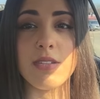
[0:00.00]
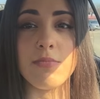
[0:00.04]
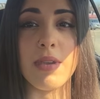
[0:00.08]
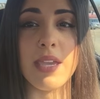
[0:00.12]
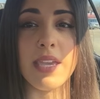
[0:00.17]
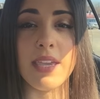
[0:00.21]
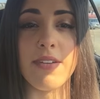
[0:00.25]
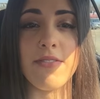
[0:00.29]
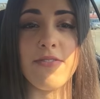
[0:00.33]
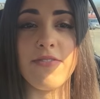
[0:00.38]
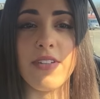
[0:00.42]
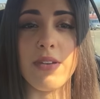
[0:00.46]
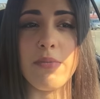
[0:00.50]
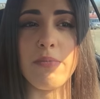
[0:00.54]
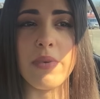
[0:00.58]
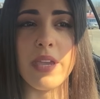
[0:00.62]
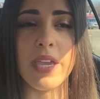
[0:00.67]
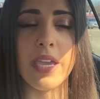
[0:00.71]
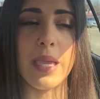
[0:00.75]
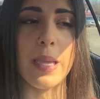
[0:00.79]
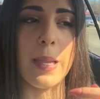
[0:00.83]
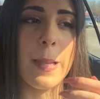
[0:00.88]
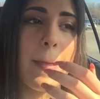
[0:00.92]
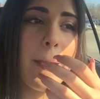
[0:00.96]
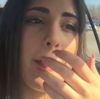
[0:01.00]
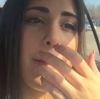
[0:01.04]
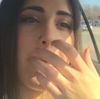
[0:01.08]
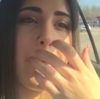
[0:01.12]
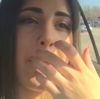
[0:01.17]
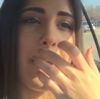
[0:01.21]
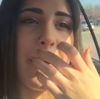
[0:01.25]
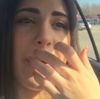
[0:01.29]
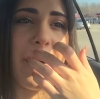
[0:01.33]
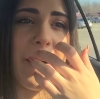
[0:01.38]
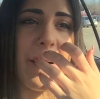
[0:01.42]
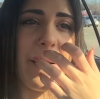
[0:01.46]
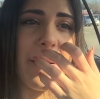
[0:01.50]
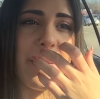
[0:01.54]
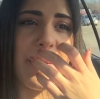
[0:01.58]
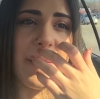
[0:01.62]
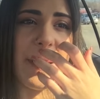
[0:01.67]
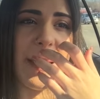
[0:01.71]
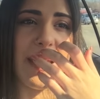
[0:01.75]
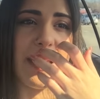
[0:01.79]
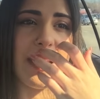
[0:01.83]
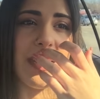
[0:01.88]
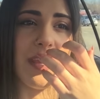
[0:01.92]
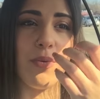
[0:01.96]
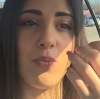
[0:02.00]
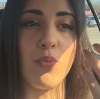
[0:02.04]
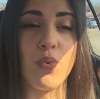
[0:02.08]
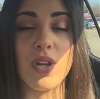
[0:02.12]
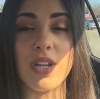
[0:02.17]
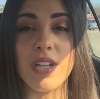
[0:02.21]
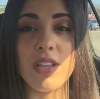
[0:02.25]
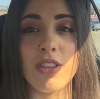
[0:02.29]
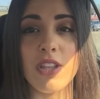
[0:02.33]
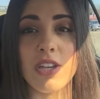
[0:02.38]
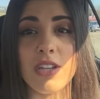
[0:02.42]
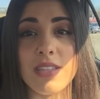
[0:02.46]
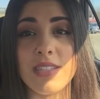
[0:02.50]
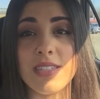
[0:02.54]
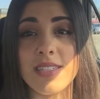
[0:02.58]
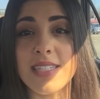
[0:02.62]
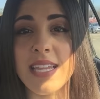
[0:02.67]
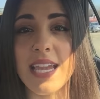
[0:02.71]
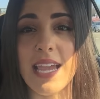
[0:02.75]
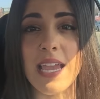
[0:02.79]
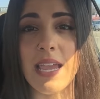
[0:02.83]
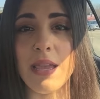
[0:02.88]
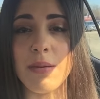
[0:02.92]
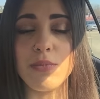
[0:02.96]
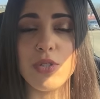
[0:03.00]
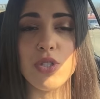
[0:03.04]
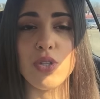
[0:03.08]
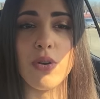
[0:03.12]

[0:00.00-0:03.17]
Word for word: to make it fit me um, and it wouldn't look the same.